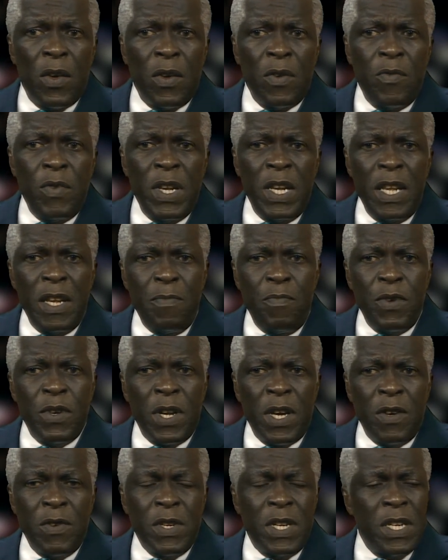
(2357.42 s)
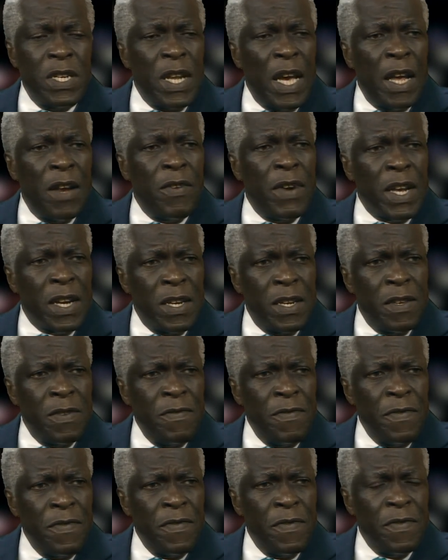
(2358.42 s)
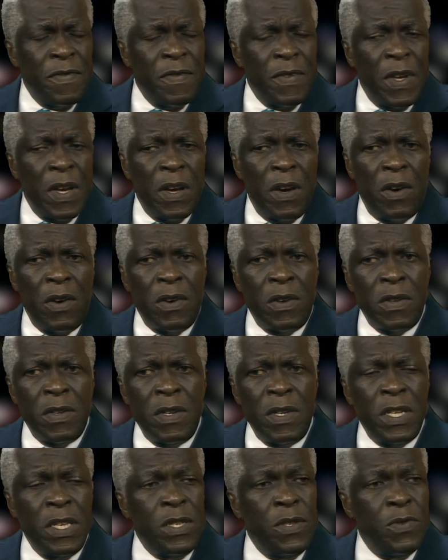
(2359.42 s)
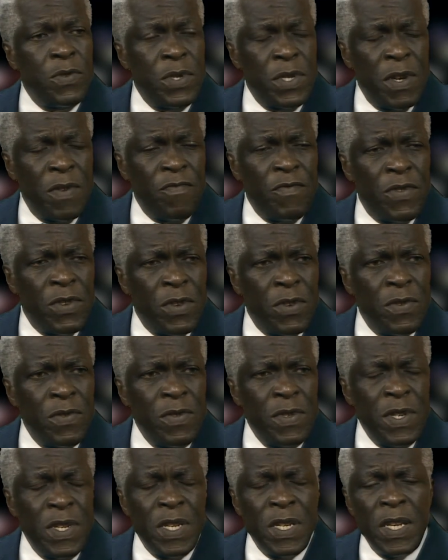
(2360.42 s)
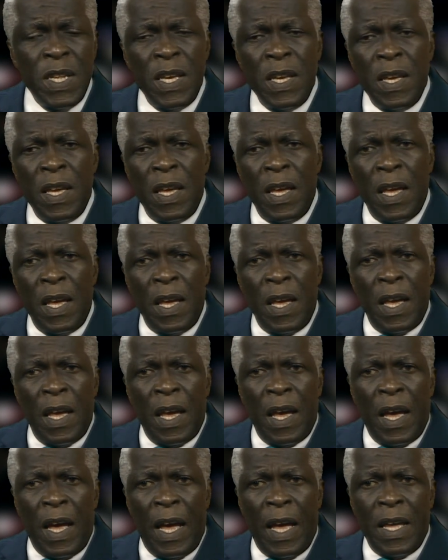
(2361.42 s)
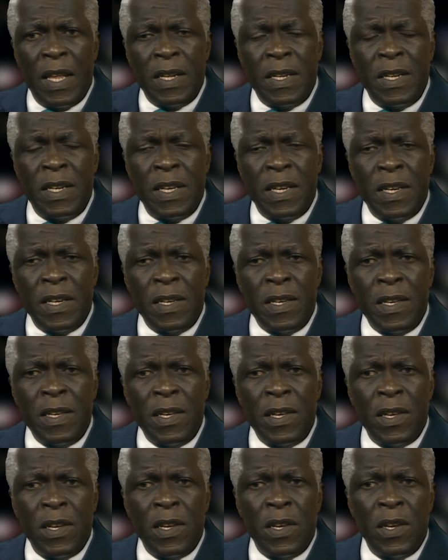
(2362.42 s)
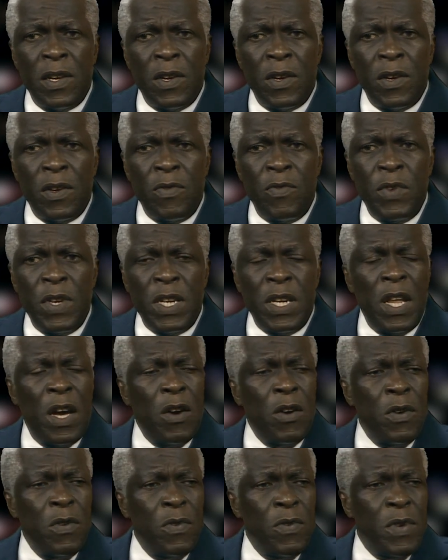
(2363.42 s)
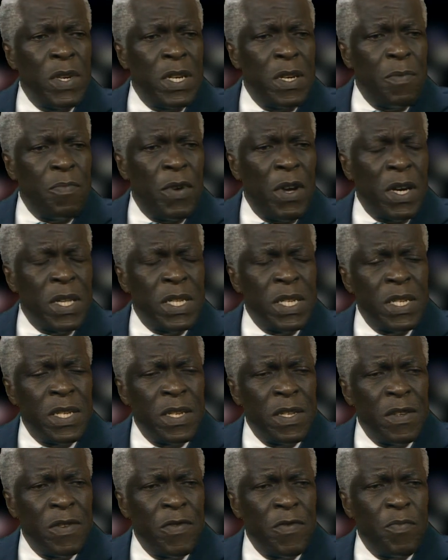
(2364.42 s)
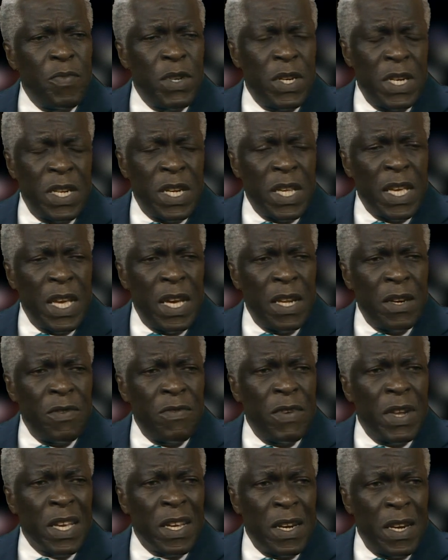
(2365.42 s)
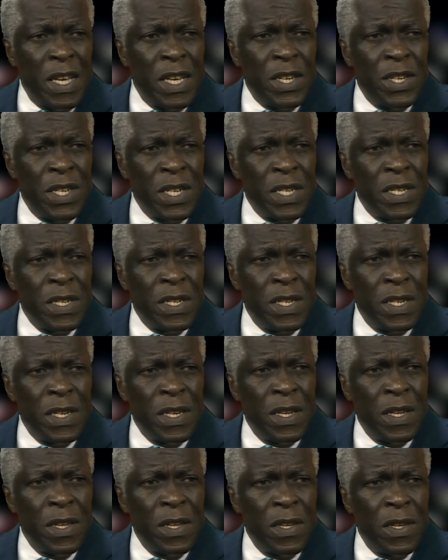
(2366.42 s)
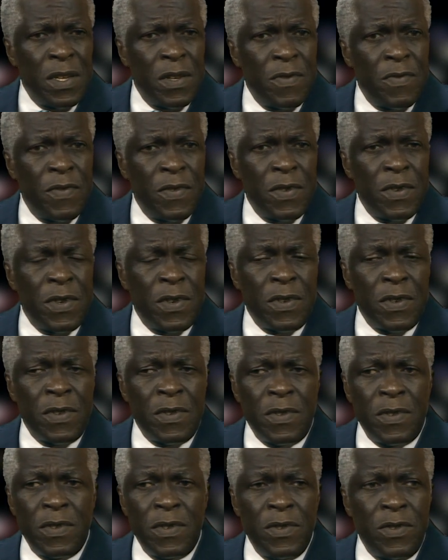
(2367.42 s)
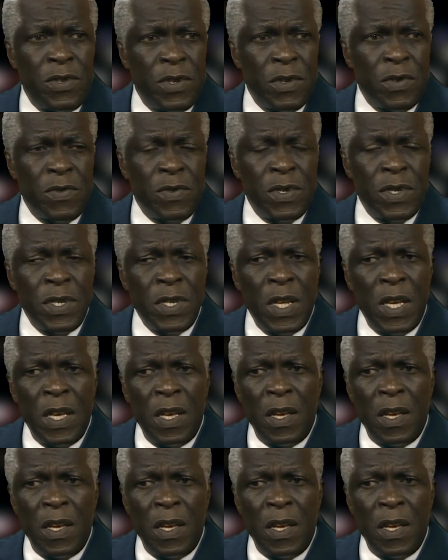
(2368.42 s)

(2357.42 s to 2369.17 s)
We did put out a directive on the use of drones, and we are now in the process of putting together regulations for drones.